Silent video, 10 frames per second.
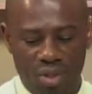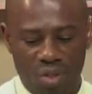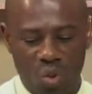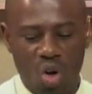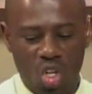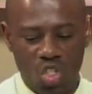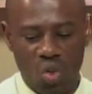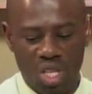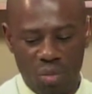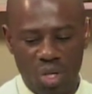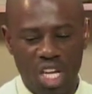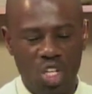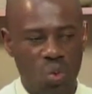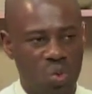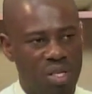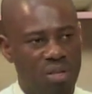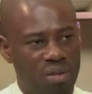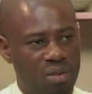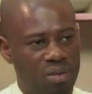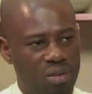to control them, you can use
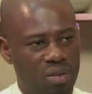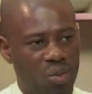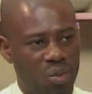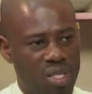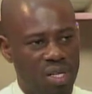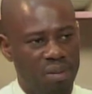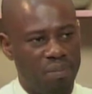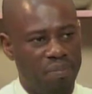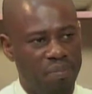those on